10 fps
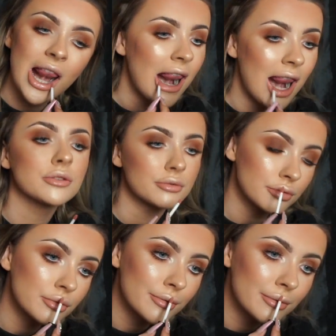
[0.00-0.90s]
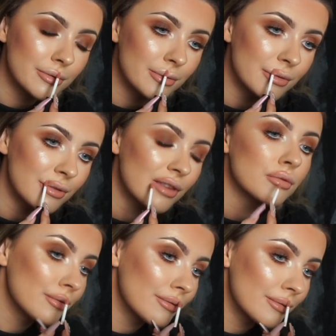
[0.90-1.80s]
which is one of their lip
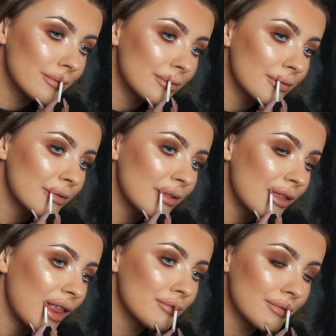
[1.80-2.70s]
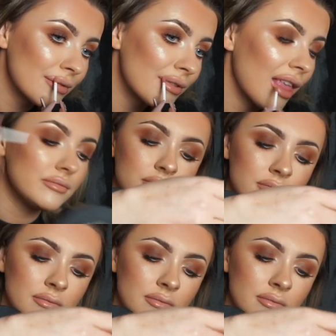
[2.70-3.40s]
paints, and that is in the